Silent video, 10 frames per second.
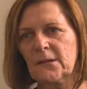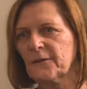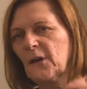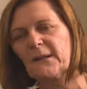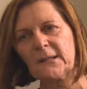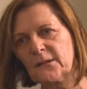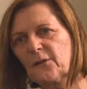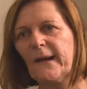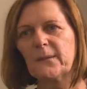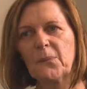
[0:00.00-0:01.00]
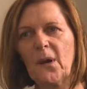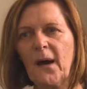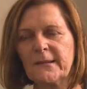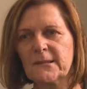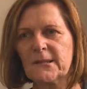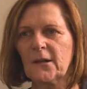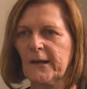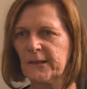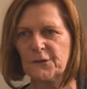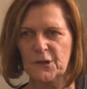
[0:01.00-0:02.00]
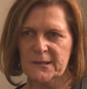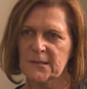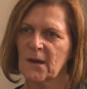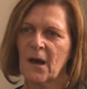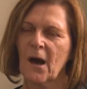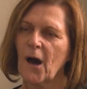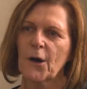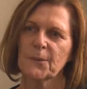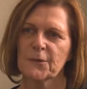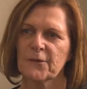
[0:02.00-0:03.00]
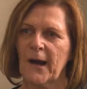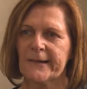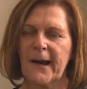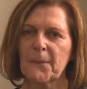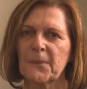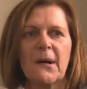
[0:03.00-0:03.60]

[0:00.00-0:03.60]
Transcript: I've got these great blinds that I can just open right up.